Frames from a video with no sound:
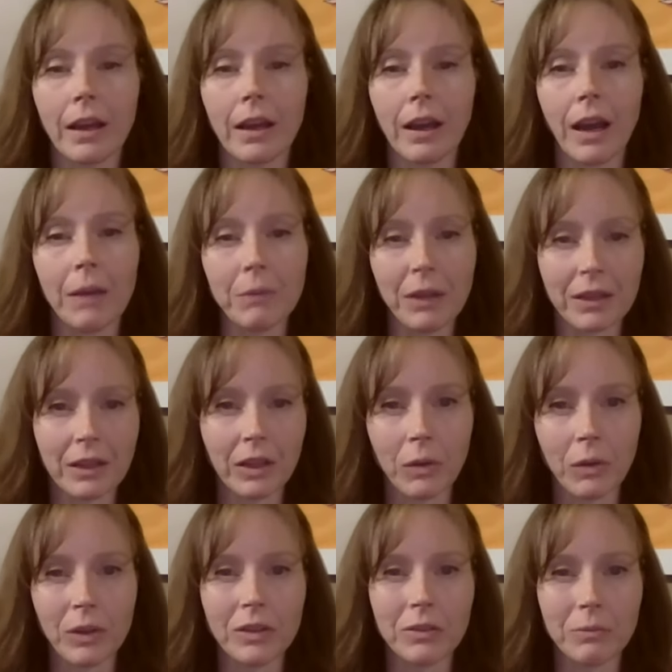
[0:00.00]
Uh, I'm not going to
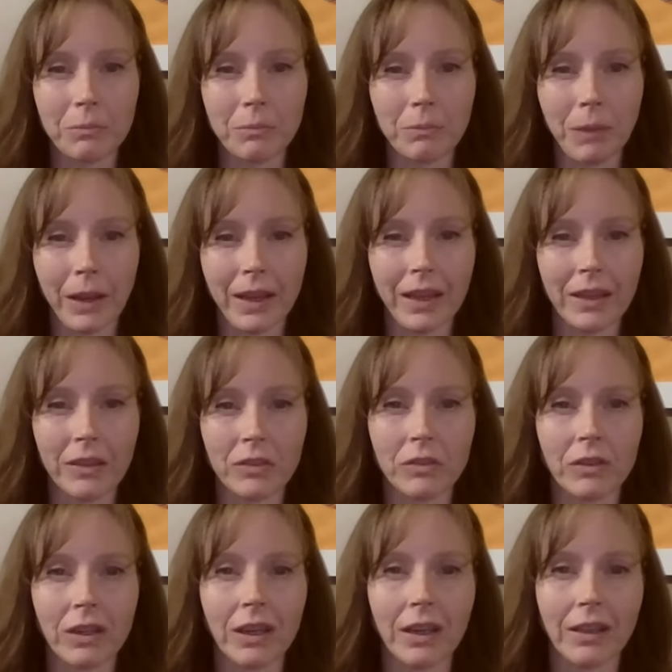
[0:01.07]
go into my
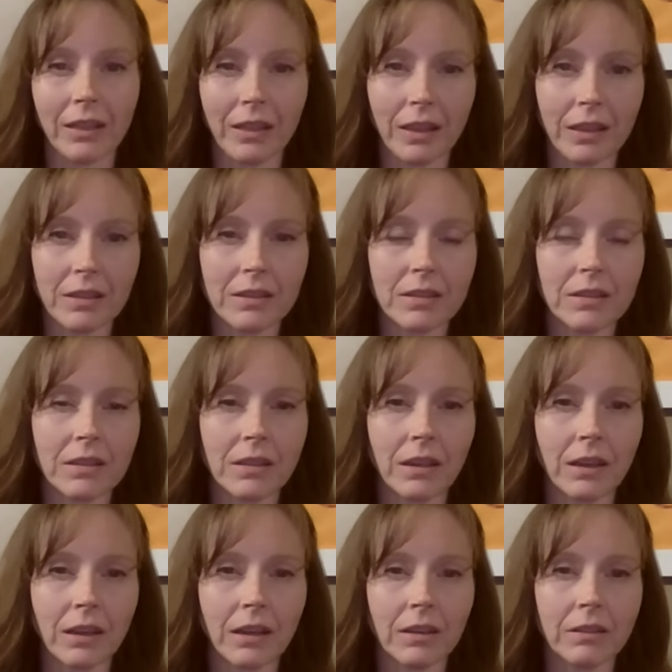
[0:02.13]
history in this
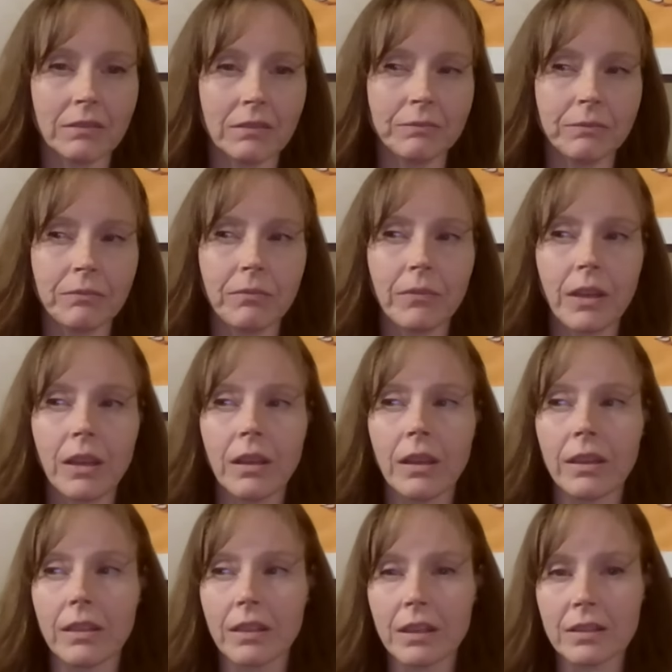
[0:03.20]
uh,
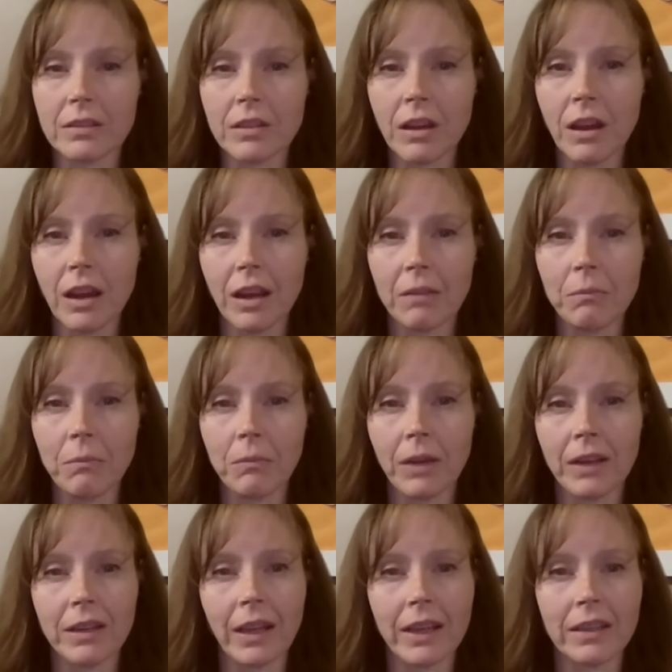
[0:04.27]
this talk mm,
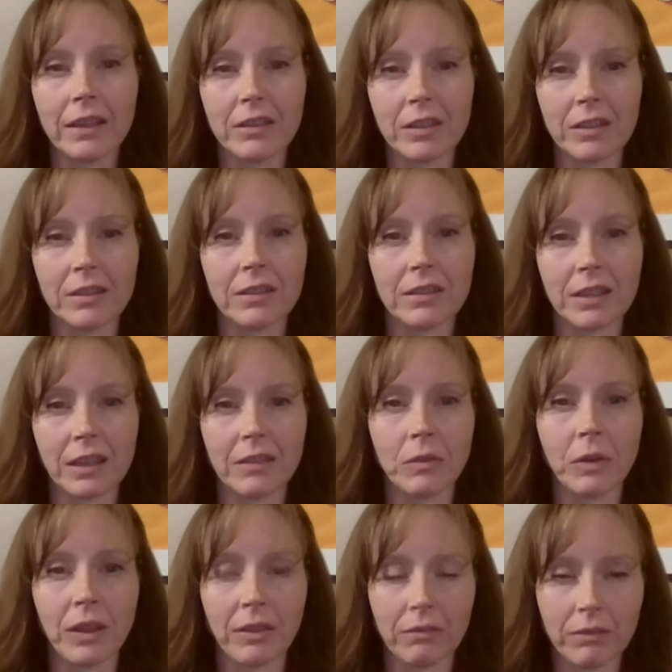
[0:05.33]
i'd like to just
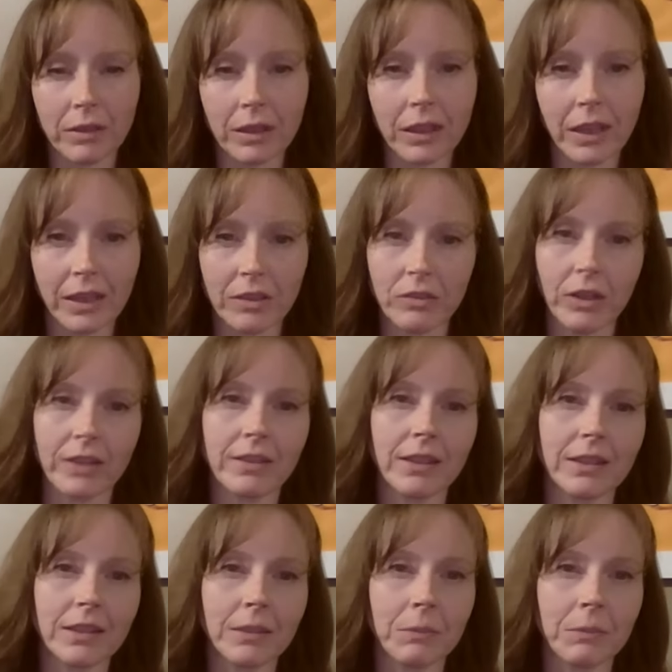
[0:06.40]
stick with really
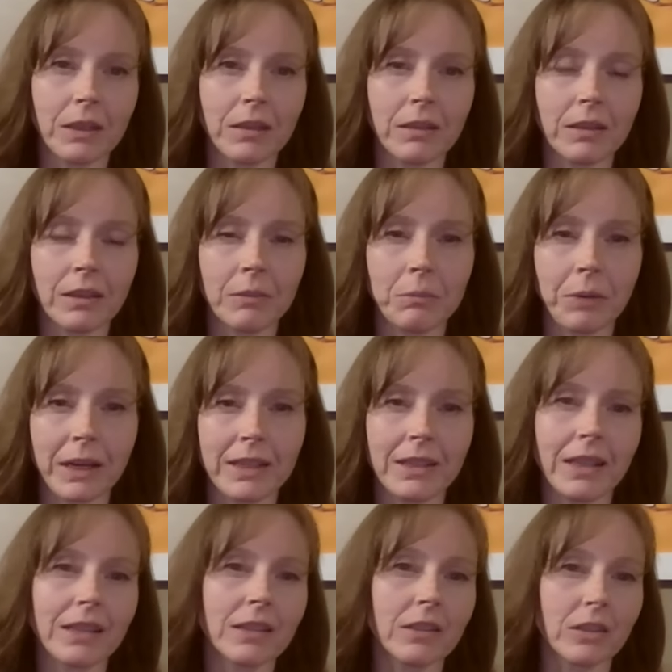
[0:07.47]
addressing some of the the brain
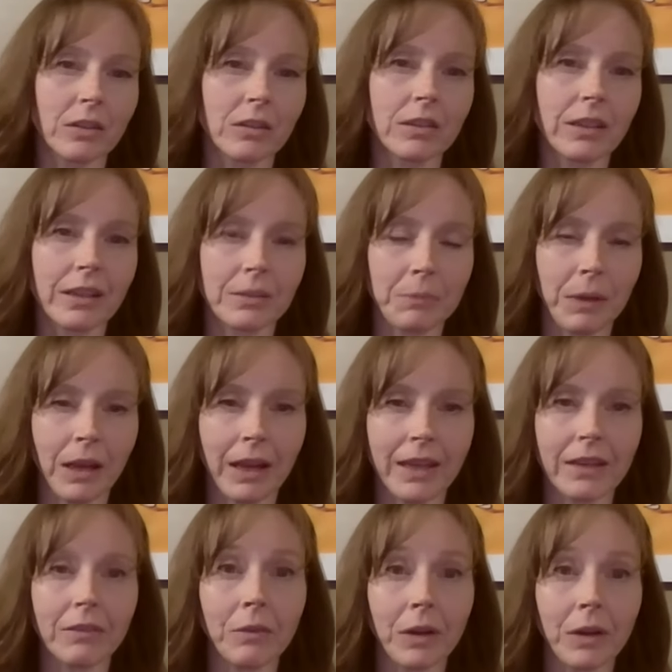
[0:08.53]
science and neuroscience
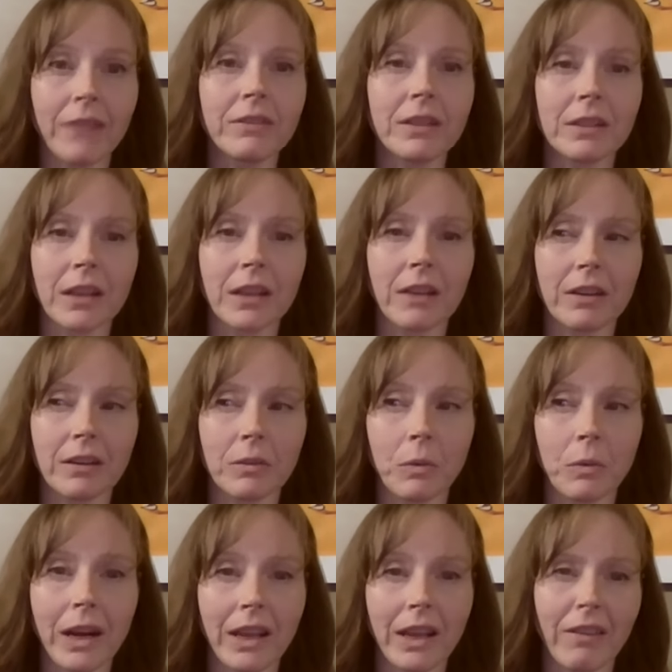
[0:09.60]
behind it what i've discovered and
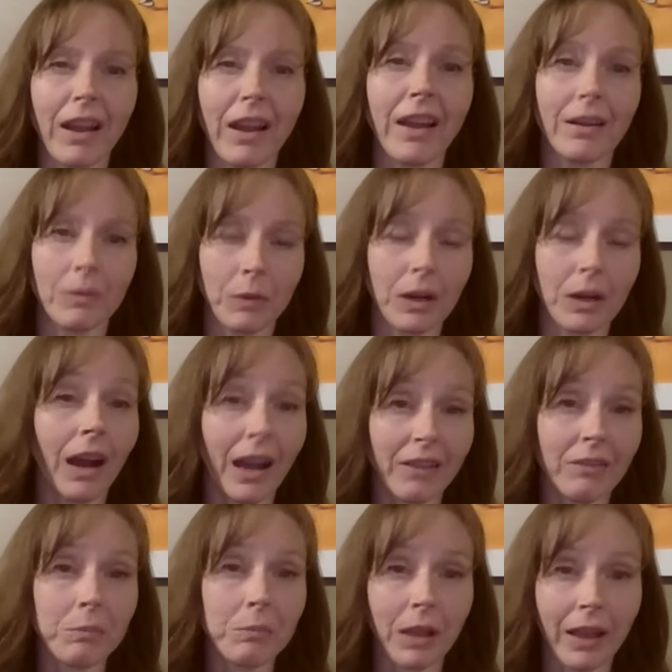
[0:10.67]
what have i what
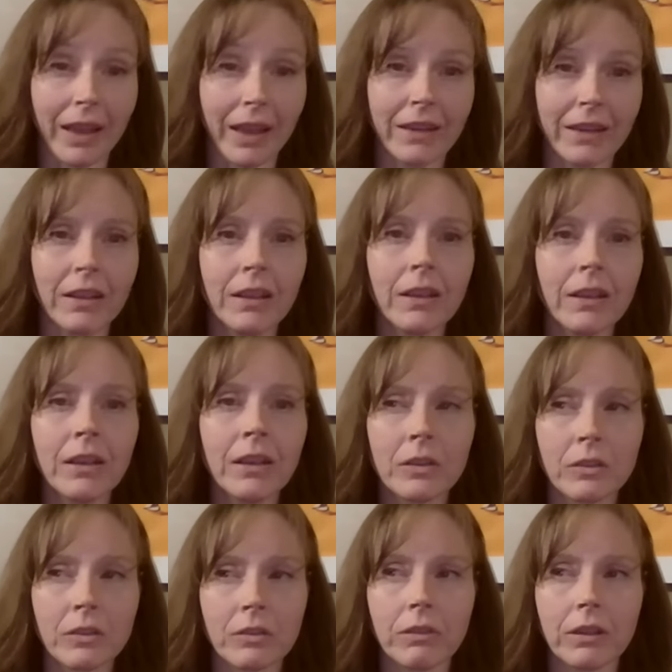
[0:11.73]
i've applied
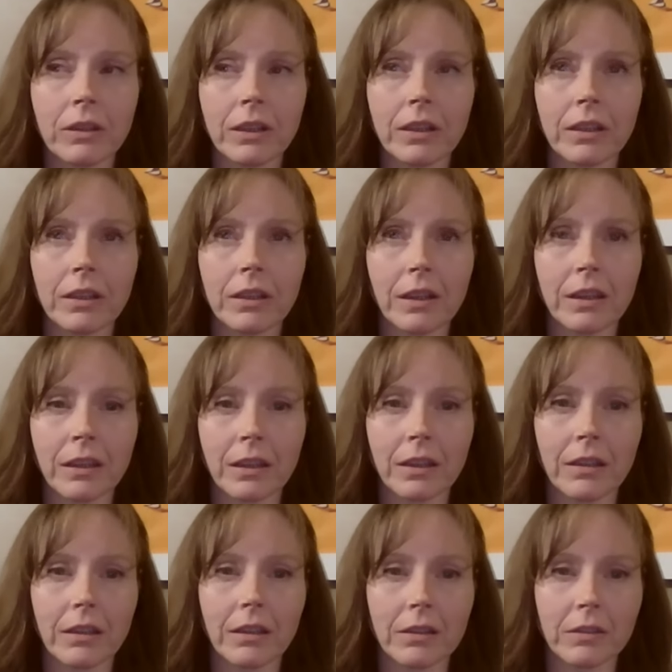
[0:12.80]
to really
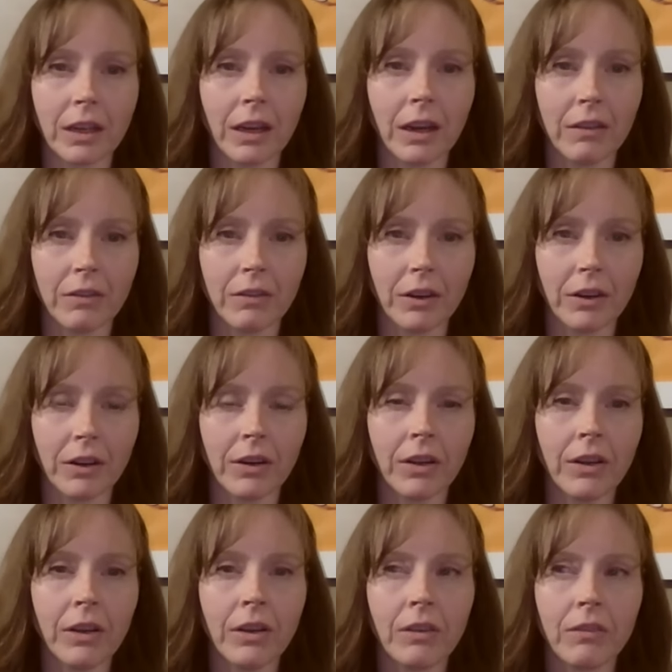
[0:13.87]
heal and recover
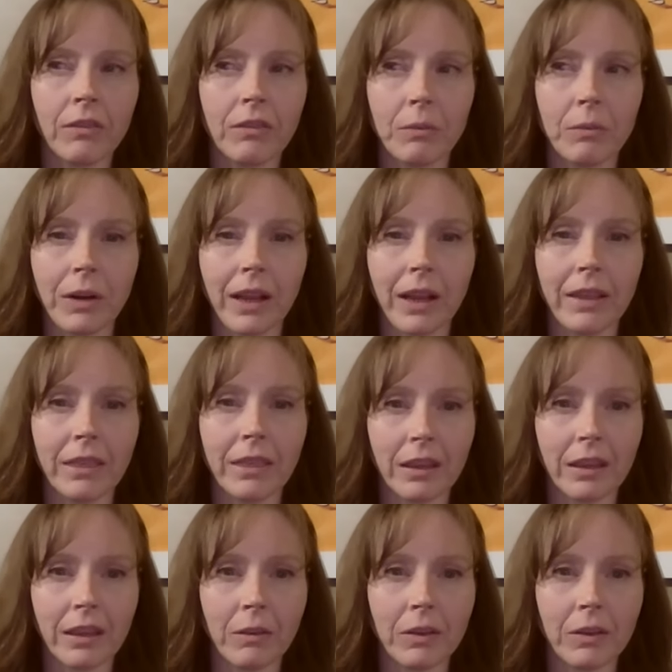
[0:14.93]
from what i
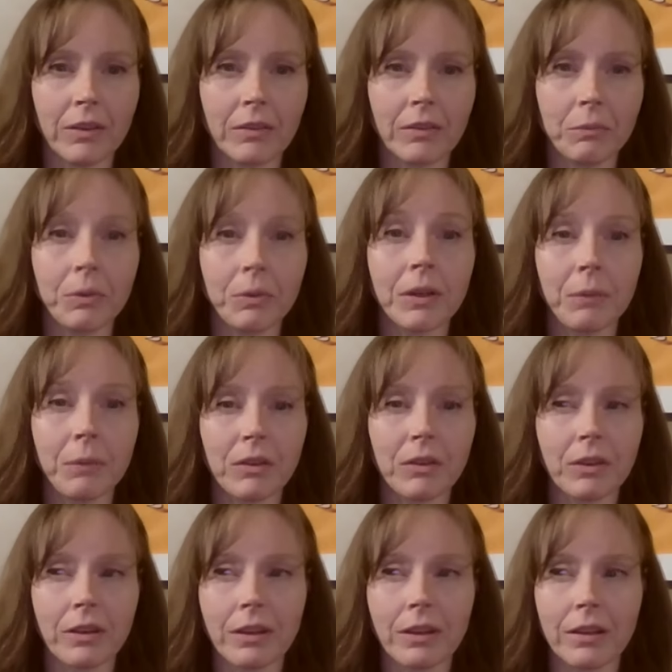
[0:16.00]
think was pretty
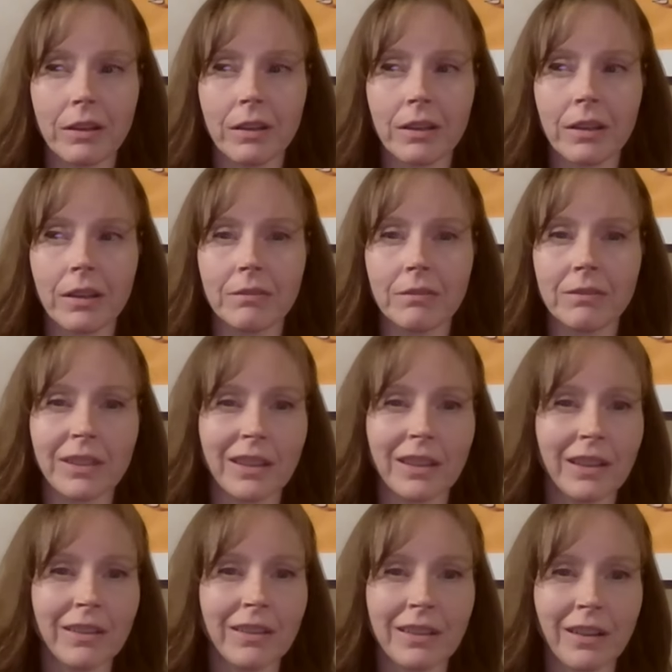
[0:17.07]
much a
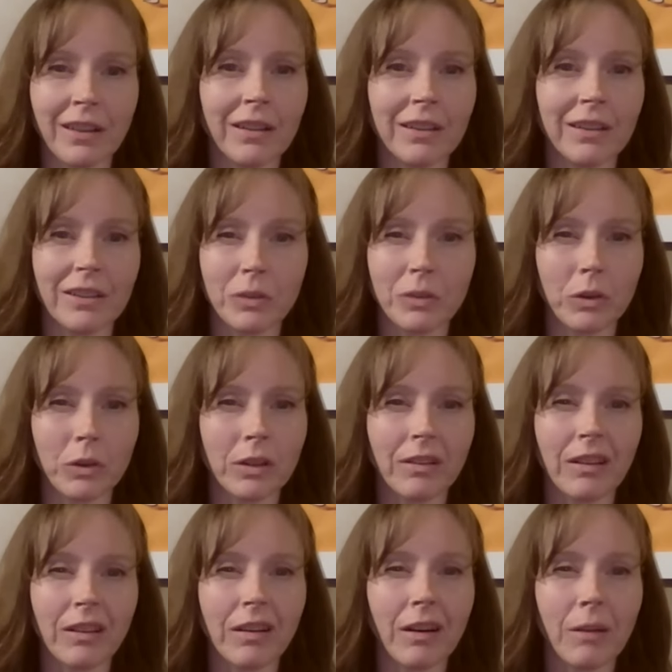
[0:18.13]
let's call it a disorder
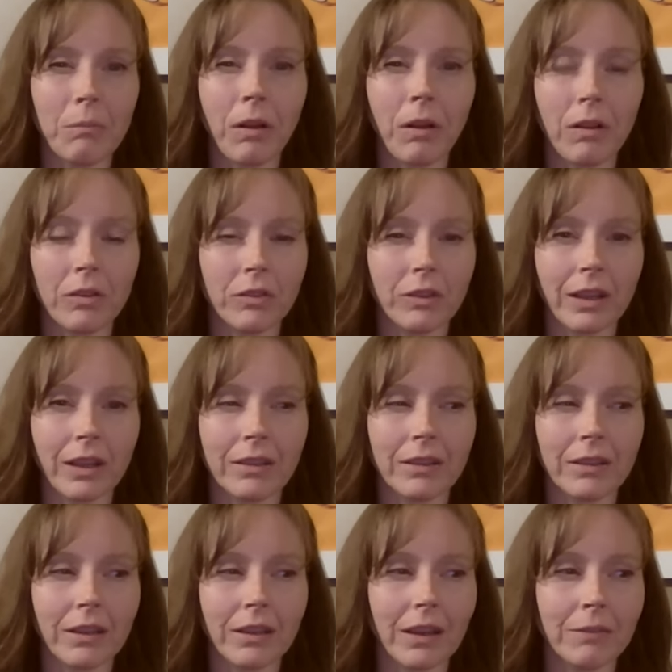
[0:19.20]
or a compulsion that
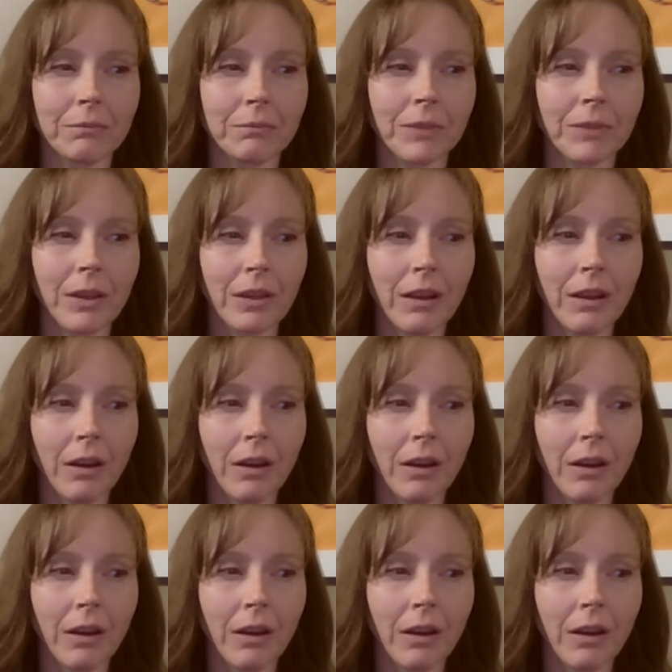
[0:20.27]
um,